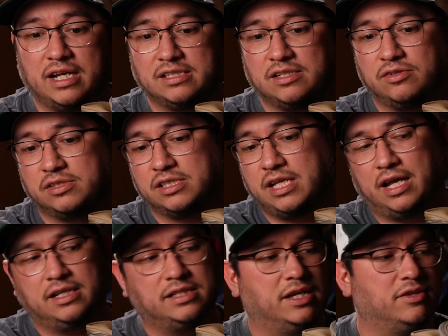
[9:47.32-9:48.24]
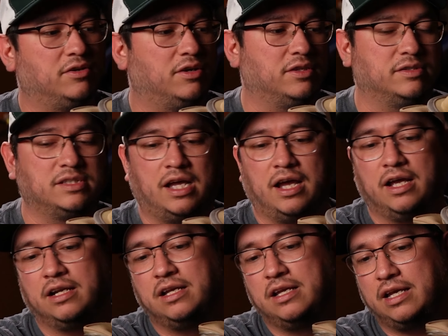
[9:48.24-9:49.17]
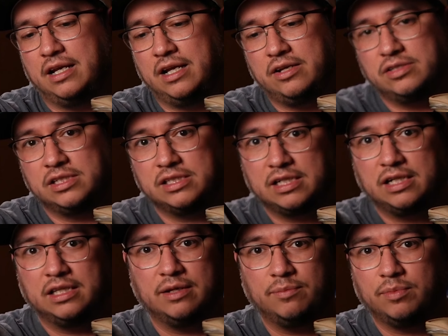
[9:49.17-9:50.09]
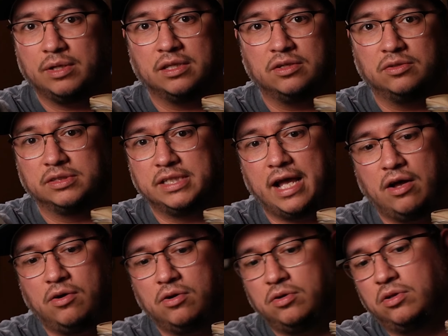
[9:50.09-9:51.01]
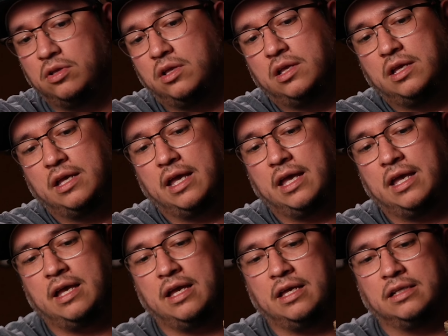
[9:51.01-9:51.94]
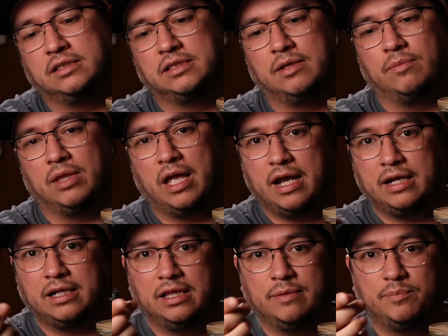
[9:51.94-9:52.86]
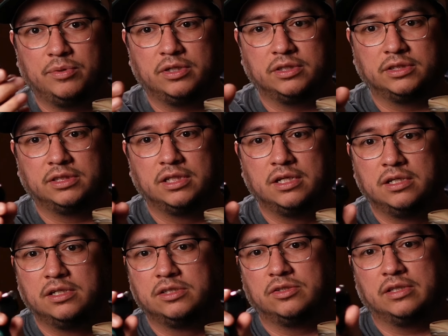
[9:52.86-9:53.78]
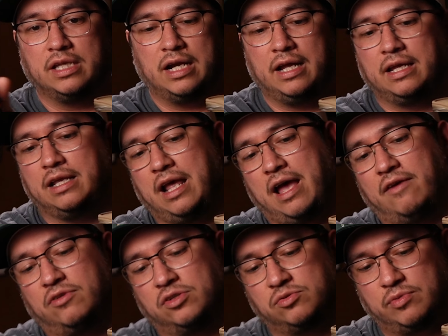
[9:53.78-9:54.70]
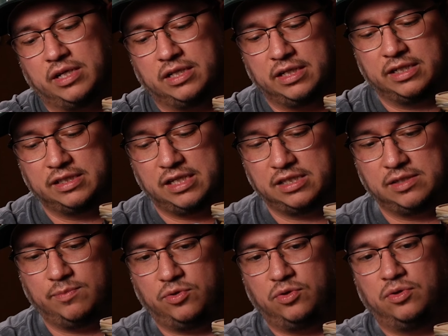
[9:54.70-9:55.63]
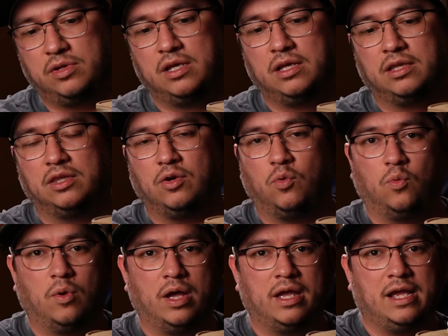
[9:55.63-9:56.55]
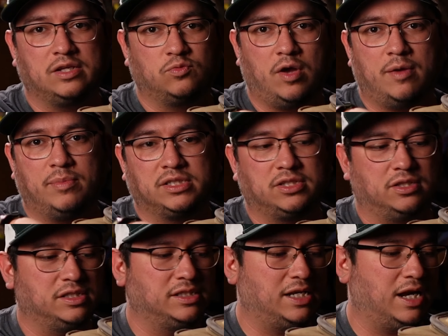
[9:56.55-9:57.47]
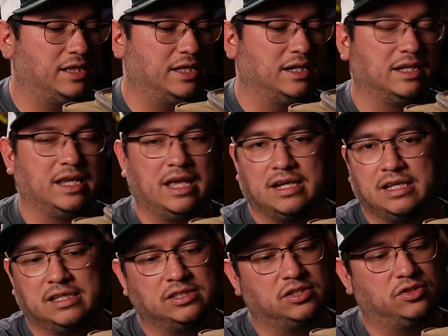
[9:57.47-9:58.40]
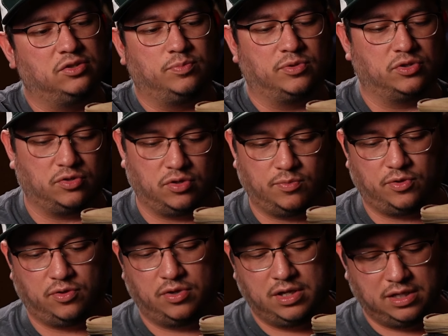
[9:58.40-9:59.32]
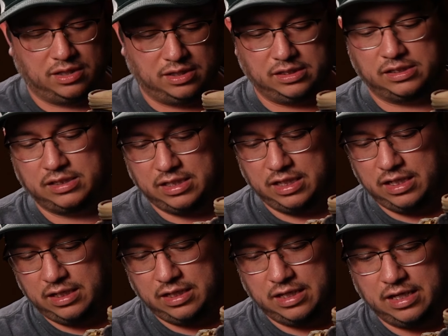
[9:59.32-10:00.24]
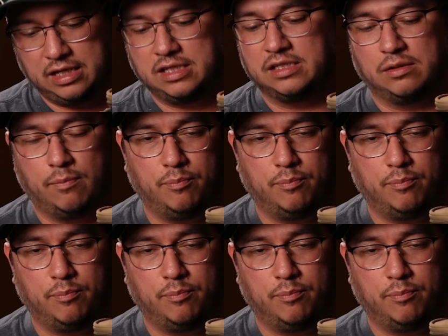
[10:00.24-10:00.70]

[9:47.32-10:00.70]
it has a little side tether on the side, and I use it to clip a little towel and some line clippers so that I can have those readily accessible. It has webbing on the side that again is super durable. This thing is